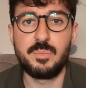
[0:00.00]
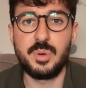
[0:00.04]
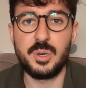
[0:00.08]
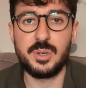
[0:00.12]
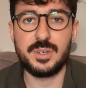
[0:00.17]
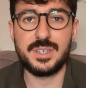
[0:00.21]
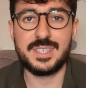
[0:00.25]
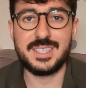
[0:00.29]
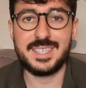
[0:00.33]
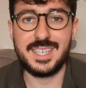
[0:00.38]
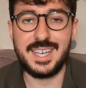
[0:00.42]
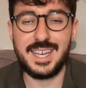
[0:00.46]

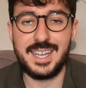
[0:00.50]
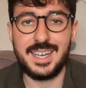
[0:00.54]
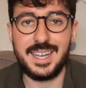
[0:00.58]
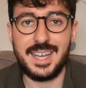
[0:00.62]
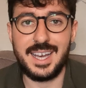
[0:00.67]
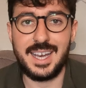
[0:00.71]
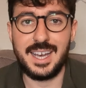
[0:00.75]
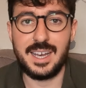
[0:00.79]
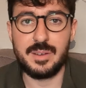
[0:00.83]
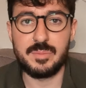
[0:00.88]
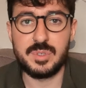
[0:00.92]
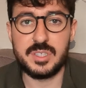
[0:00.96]
Books and
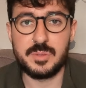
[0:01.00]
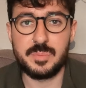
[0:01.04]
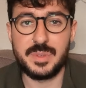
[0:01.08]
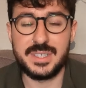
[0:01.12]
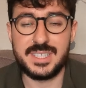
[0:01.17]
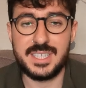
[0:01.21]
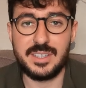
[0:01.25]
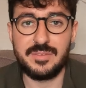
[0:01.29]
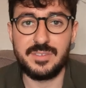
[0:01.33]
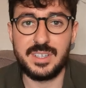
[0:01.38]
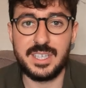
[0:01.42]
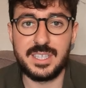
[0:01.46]
apps
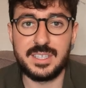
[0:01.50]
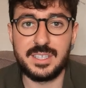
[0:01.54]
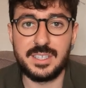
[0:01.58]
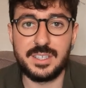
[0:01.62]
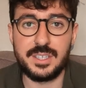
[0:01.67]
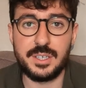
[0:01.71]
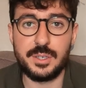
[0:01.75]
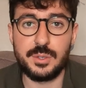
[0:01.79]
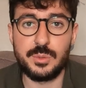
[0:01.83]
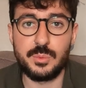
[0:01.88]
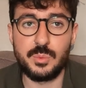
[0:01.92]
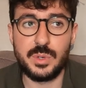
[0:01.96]
specifically to
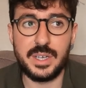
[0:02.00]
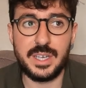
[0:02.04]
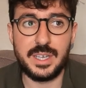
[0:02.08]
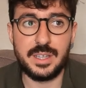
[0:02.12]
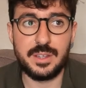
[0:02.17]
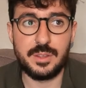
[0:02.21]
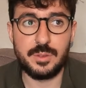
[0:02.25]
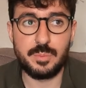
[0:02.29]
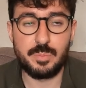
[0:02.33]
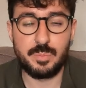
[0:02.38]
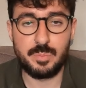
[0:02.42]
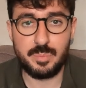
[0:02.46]
do
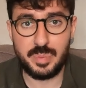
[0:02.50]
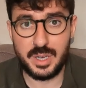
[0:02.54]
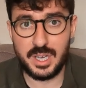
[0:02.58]
with